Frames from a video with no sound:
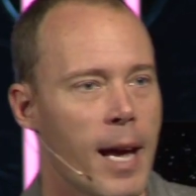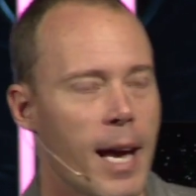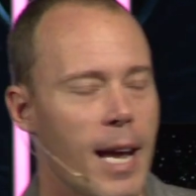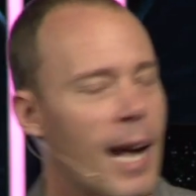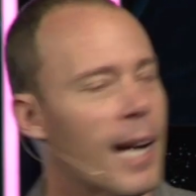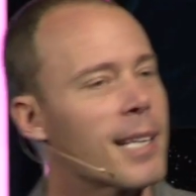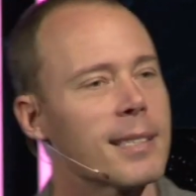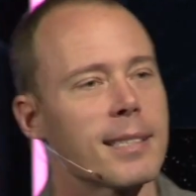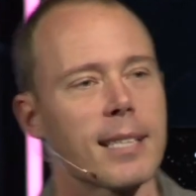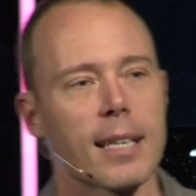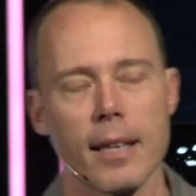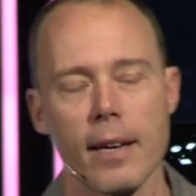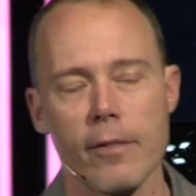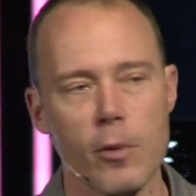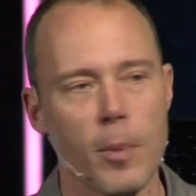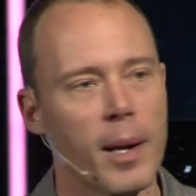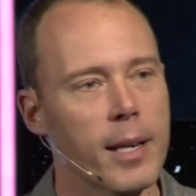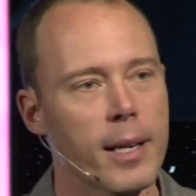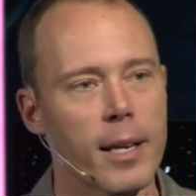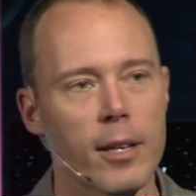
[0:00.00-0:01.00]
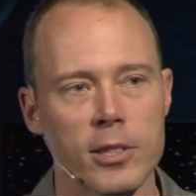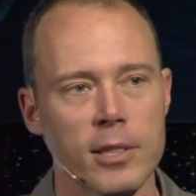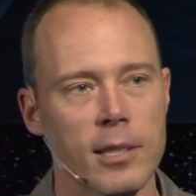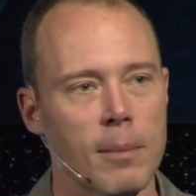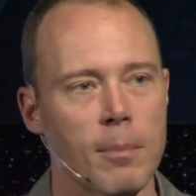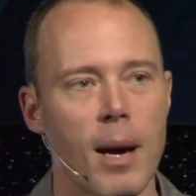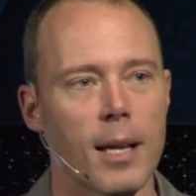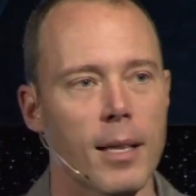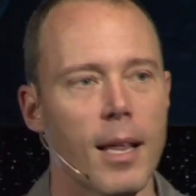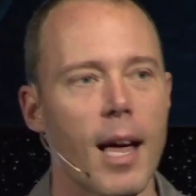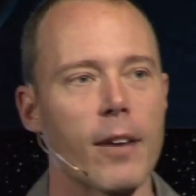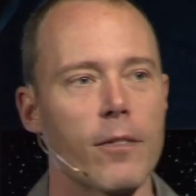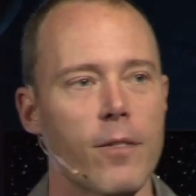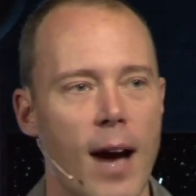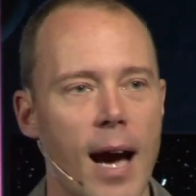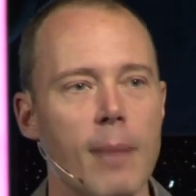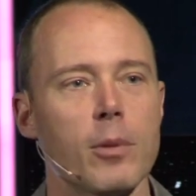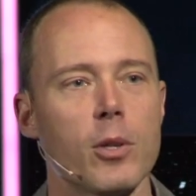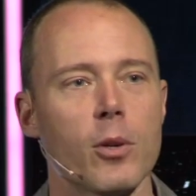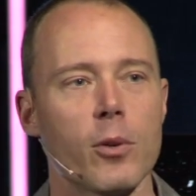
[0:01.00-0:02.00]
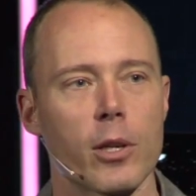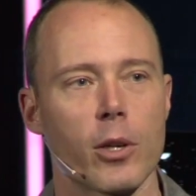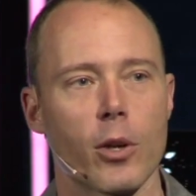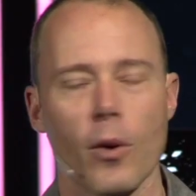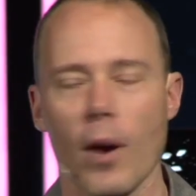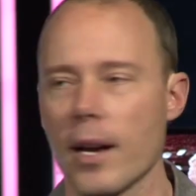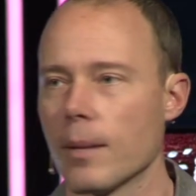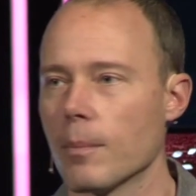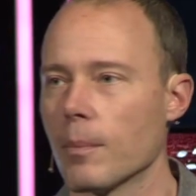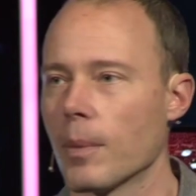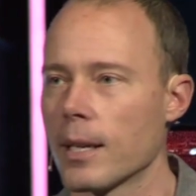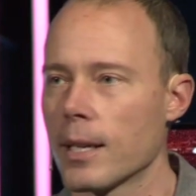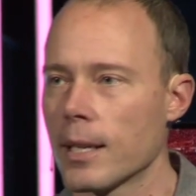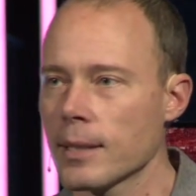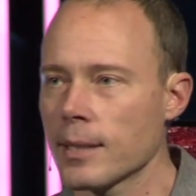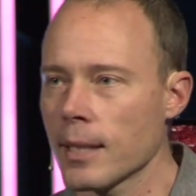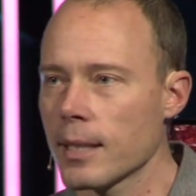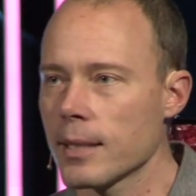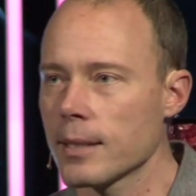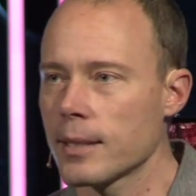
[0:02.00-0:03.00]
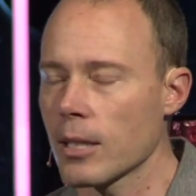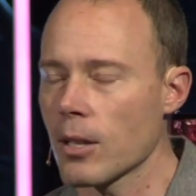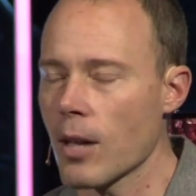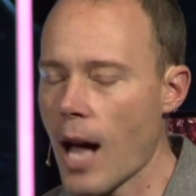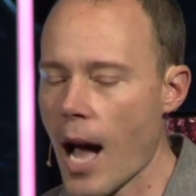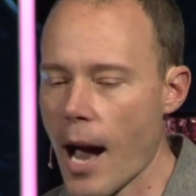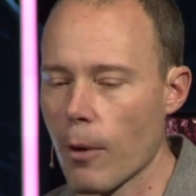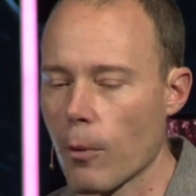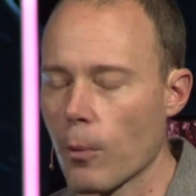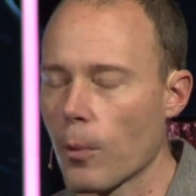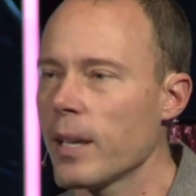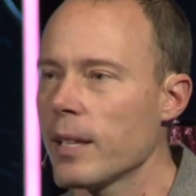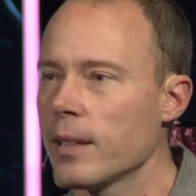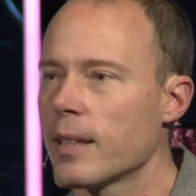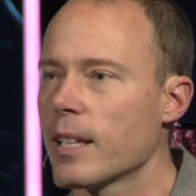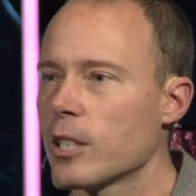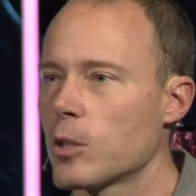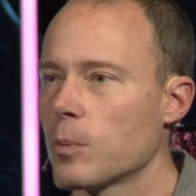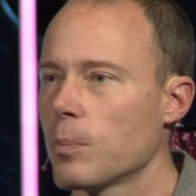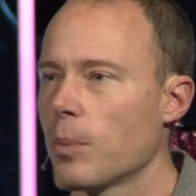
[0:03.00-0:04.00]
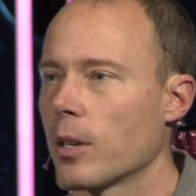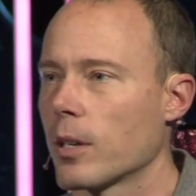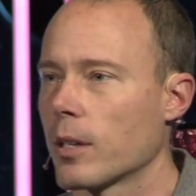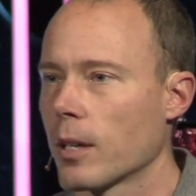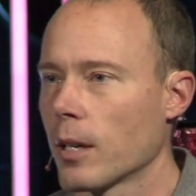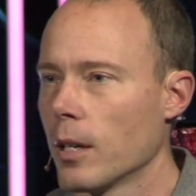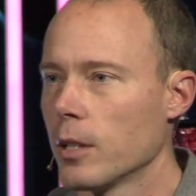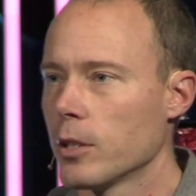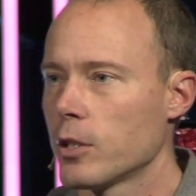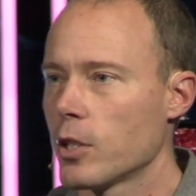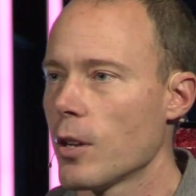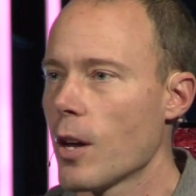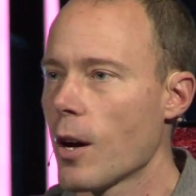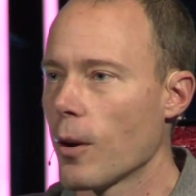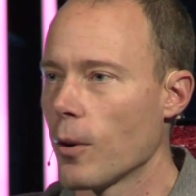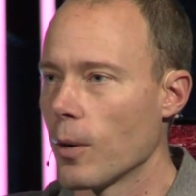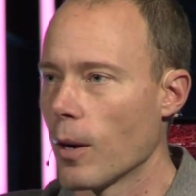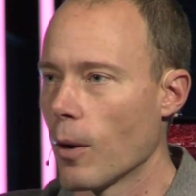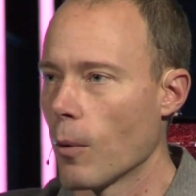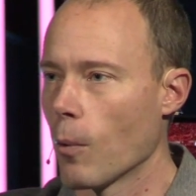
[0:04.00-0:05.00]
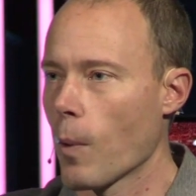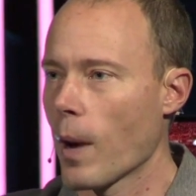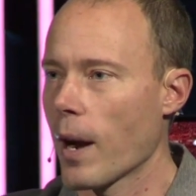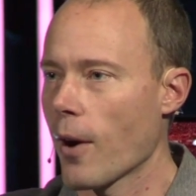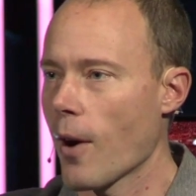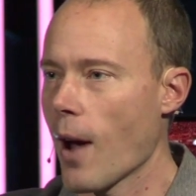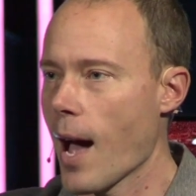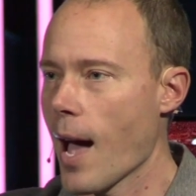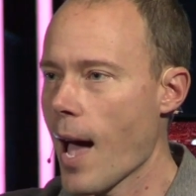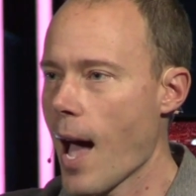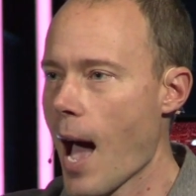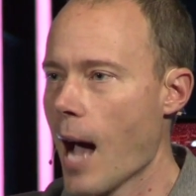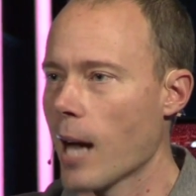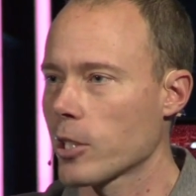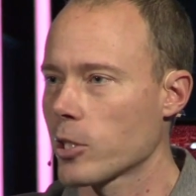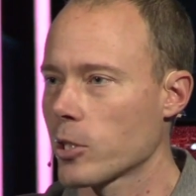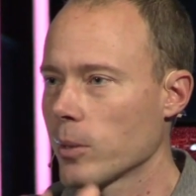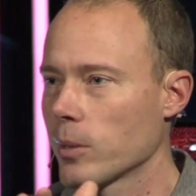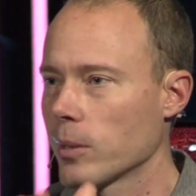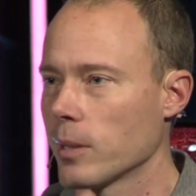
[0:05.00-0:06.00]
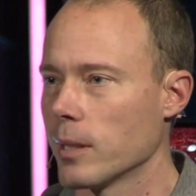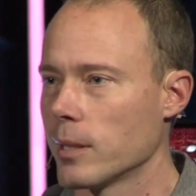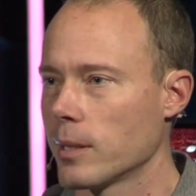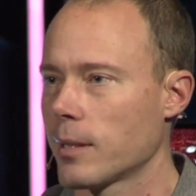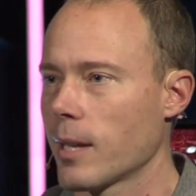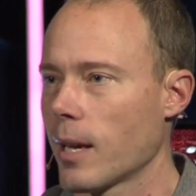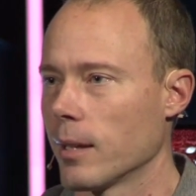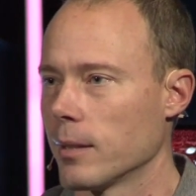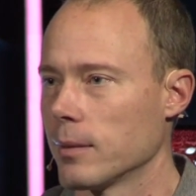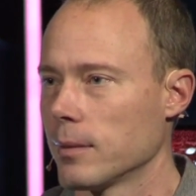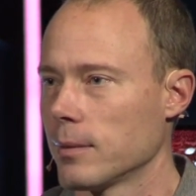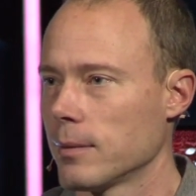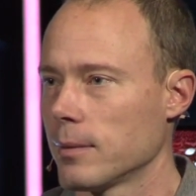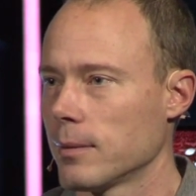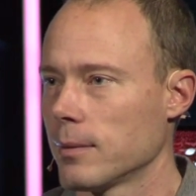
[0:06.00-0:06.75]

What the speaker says: And I can tell everybody else in my life, I'm doing great. But it isn't until I read this book to know where I actually stand.